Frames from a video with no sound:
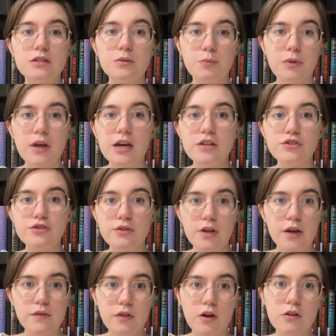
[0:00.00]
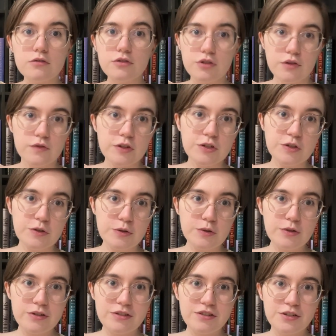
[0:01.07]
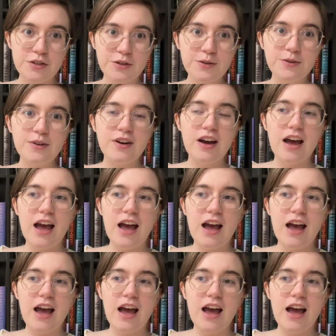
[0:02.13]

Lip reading: to pledge lifelong servitude to,